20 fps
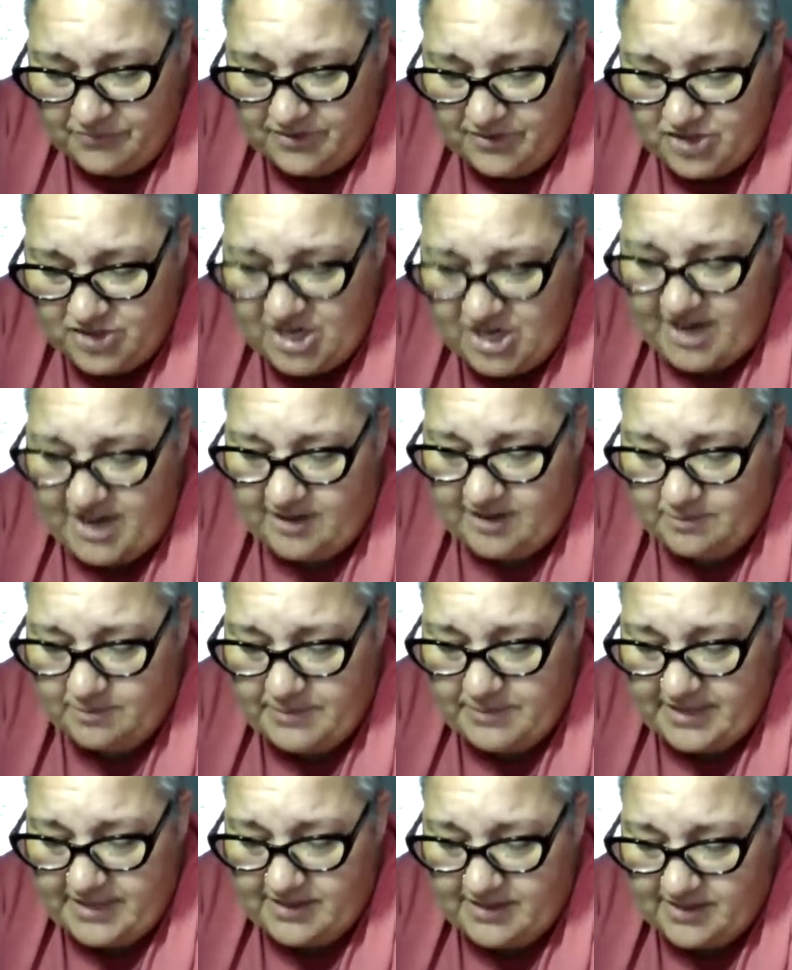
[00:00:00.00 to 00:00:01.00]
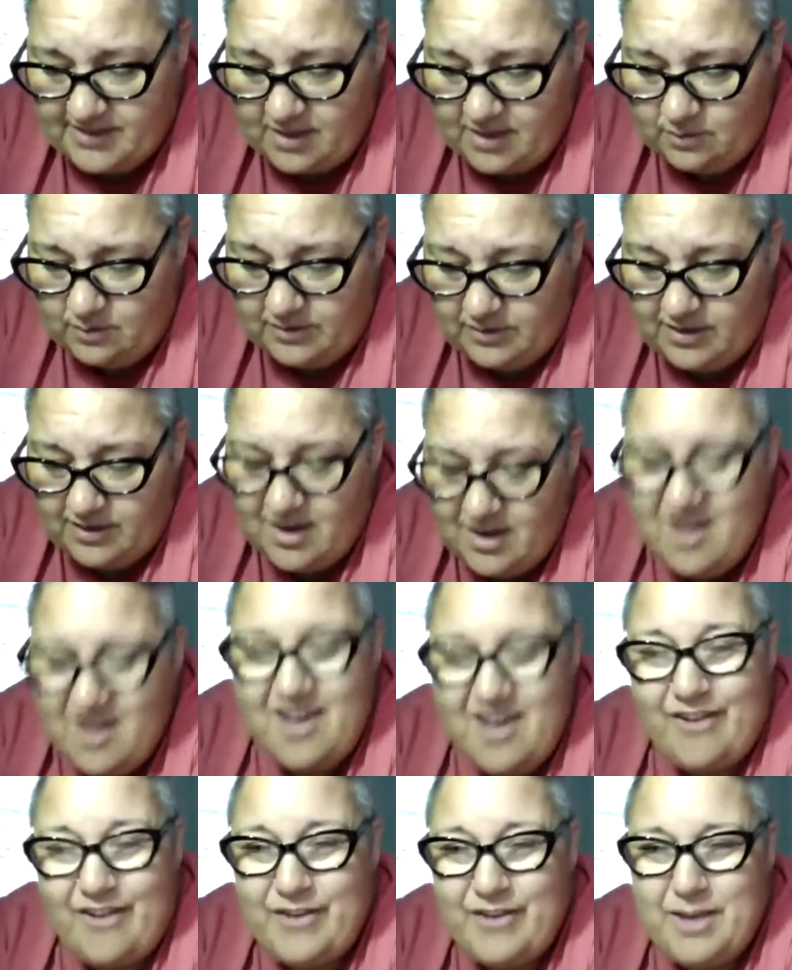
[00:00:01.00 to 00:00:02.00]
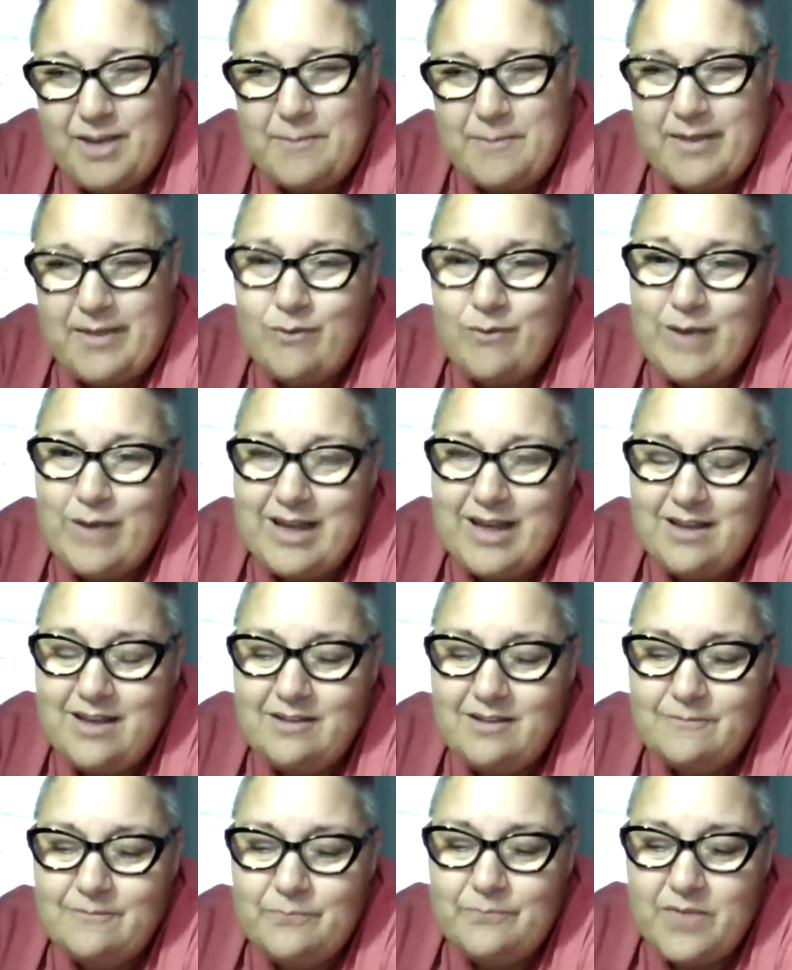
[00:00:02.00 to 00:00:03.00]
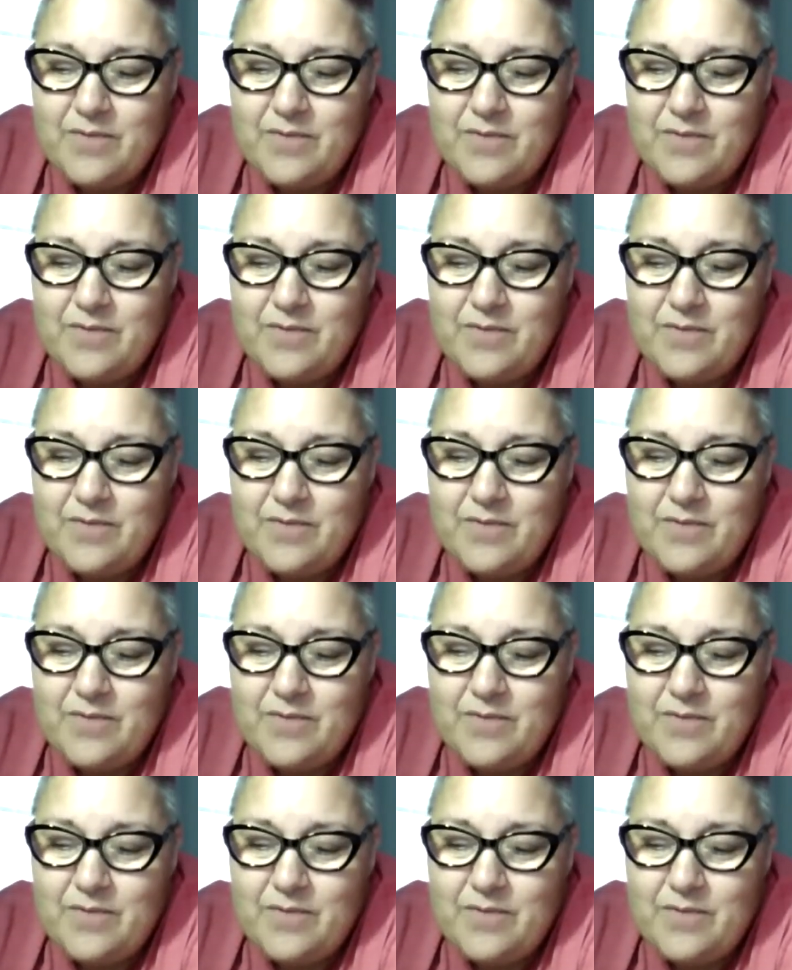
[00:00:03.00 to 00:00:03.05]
Child being scolded. Oh yeah, by the way,